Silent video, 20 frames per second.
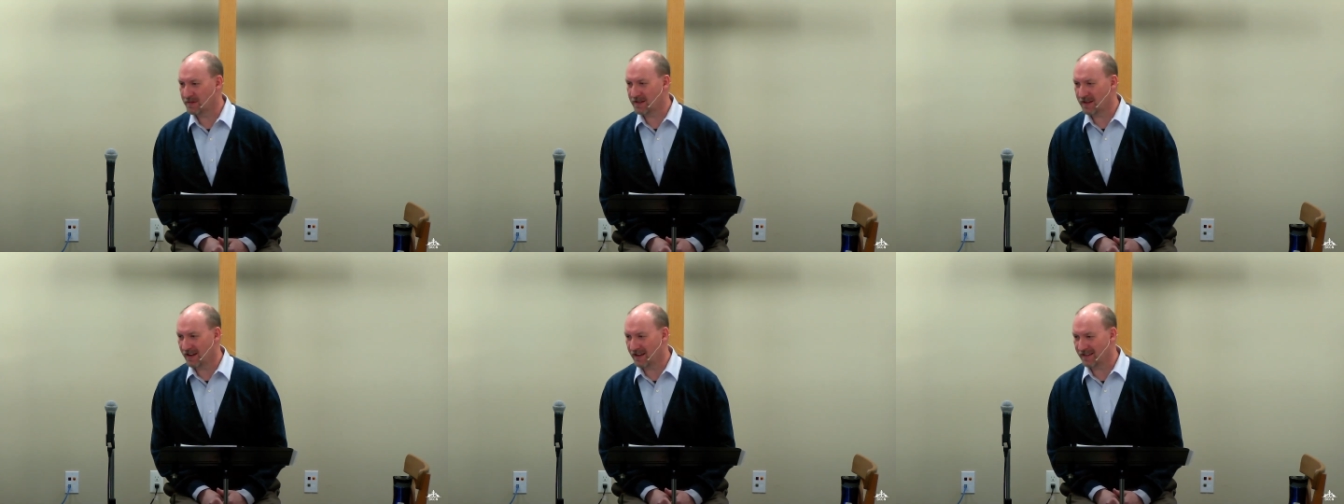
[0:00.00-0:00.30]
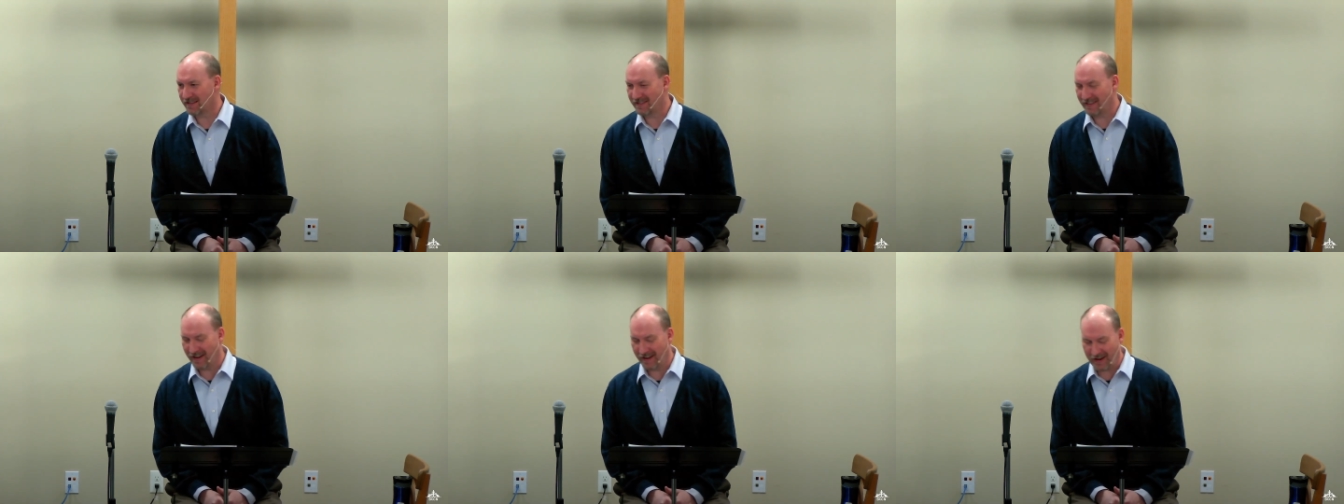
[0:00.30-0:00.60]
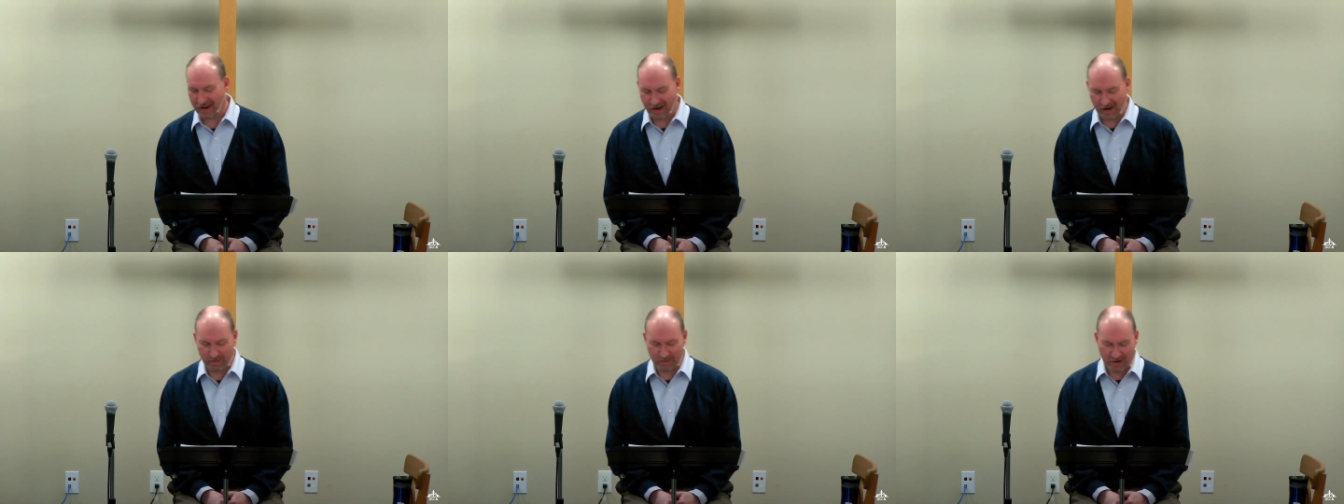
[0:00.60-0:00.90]
I,
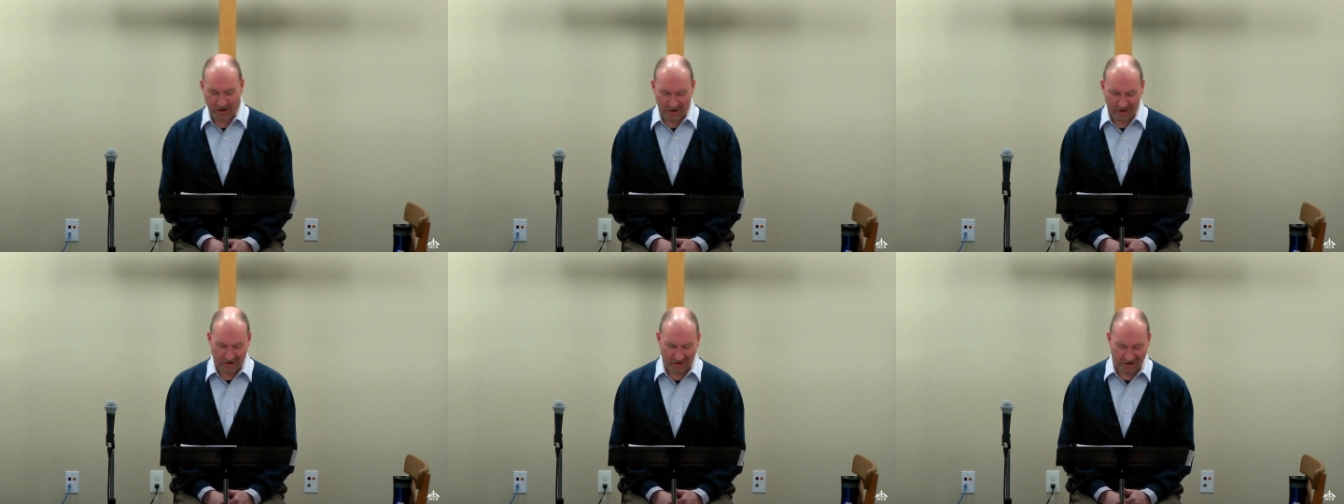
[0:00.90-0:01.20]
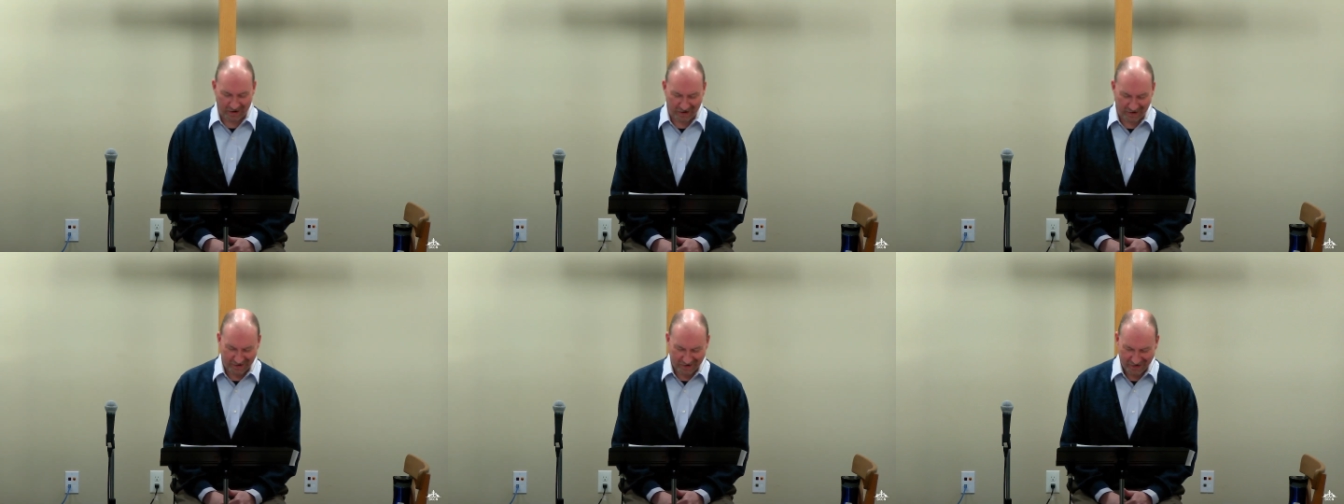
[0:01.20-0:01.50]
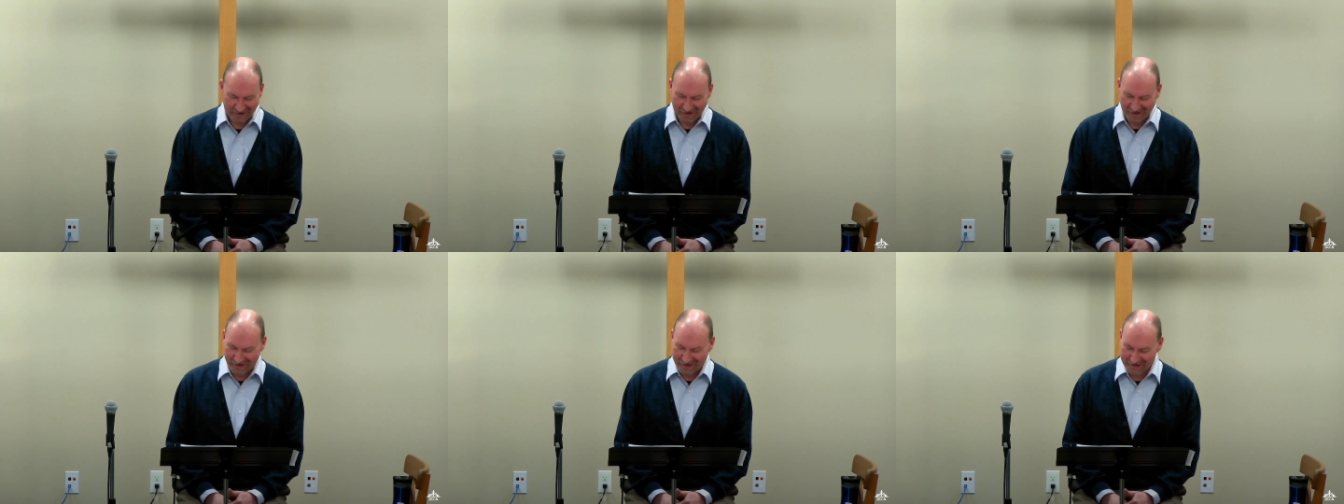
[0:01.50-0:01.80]
am not going to
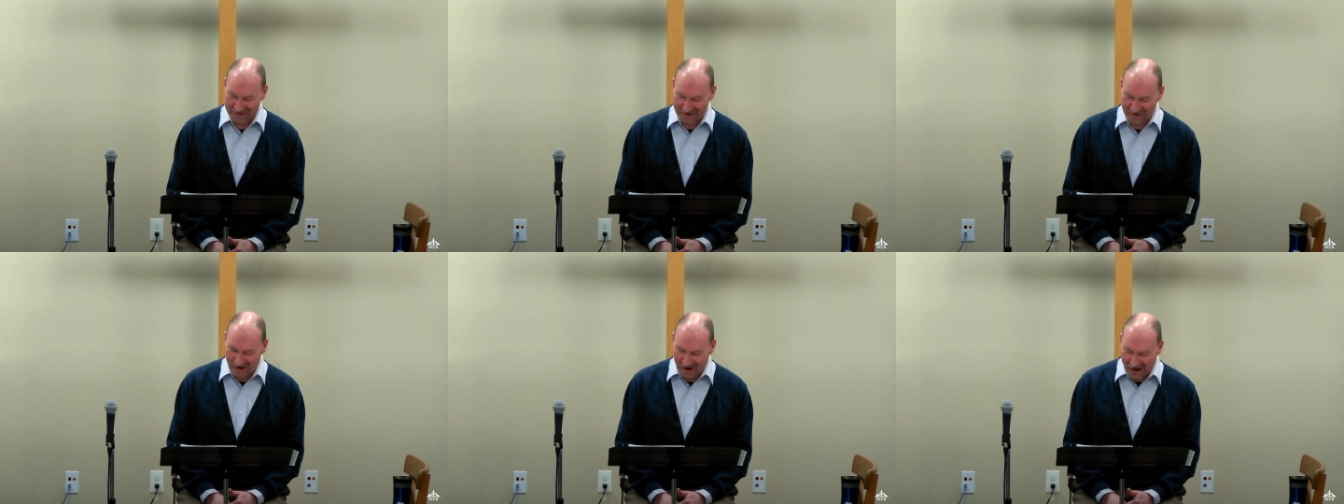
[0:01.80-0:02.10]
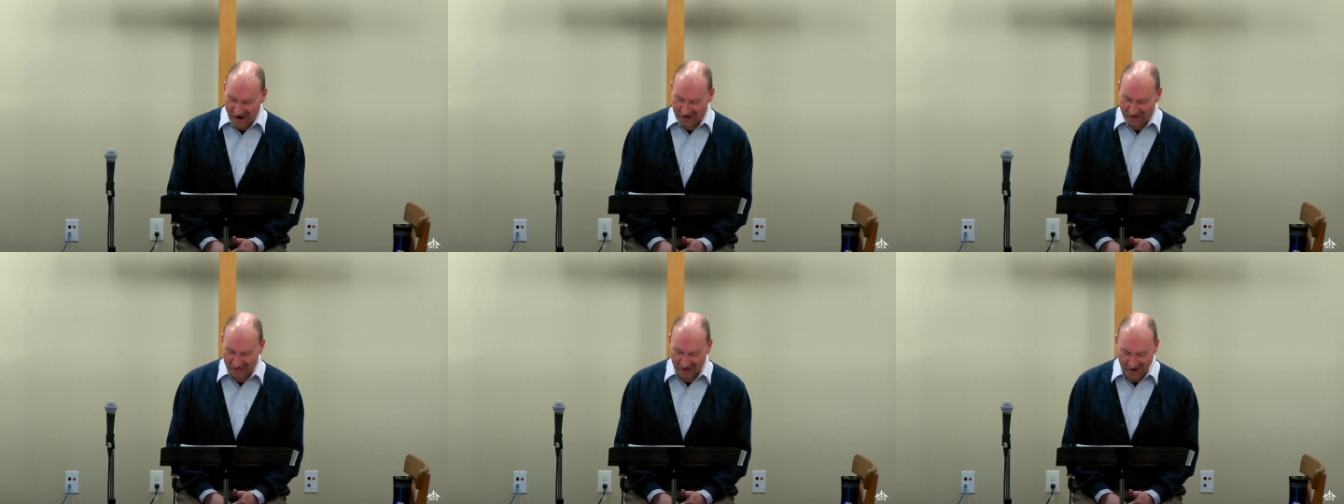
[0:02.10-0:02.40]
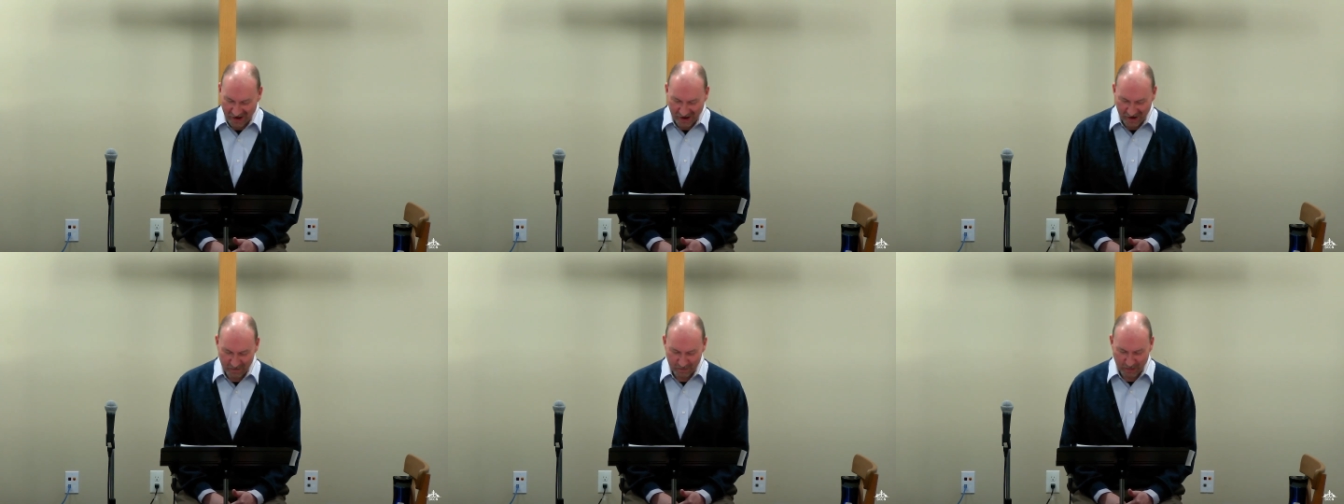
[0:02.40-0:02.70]
deny
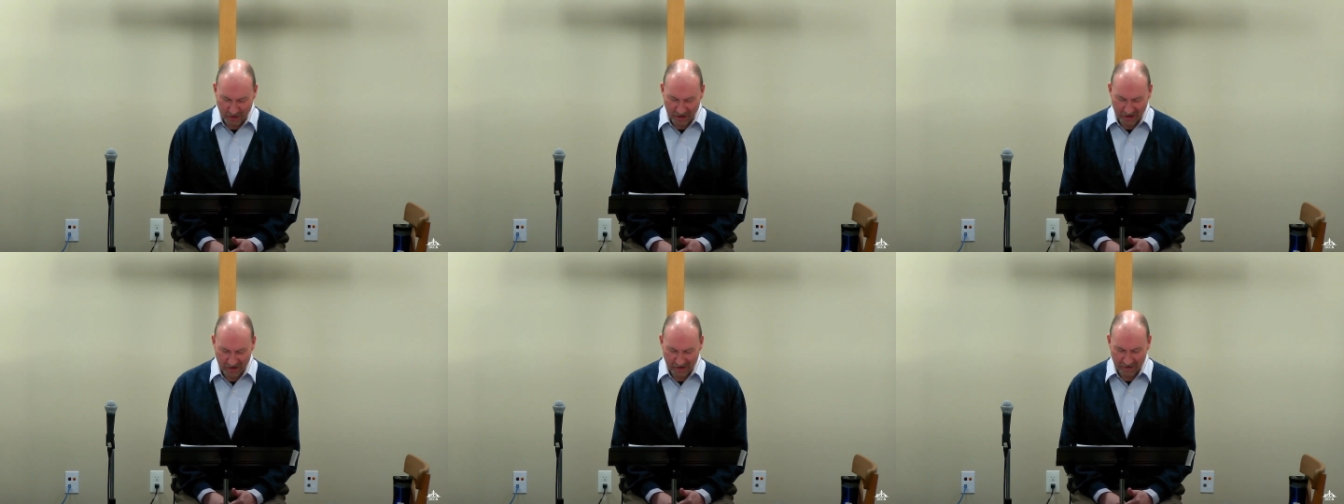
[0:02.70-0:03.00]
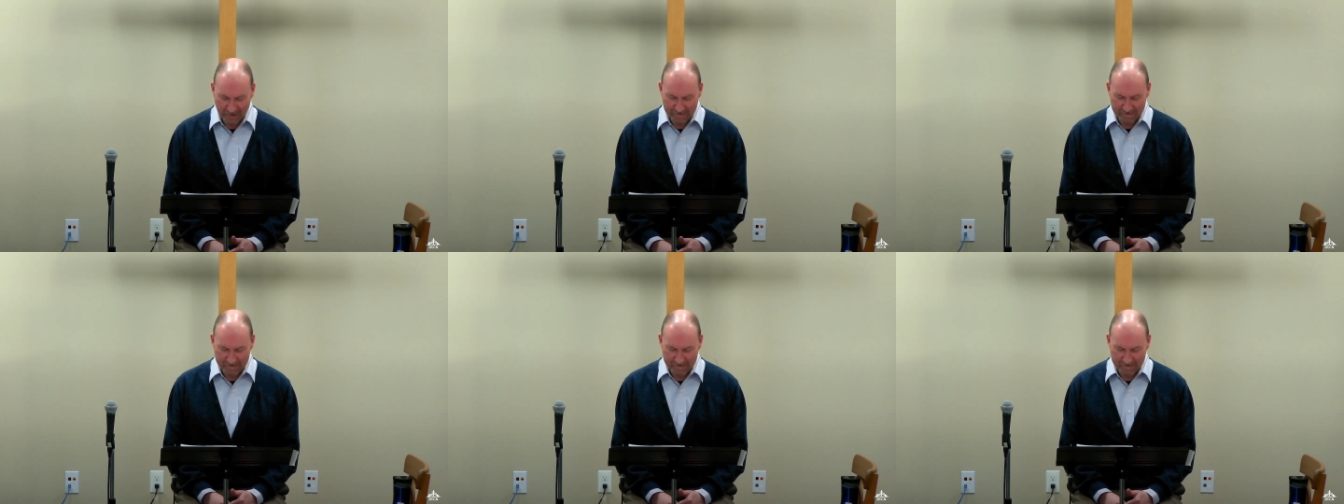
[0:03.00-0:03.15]
that, but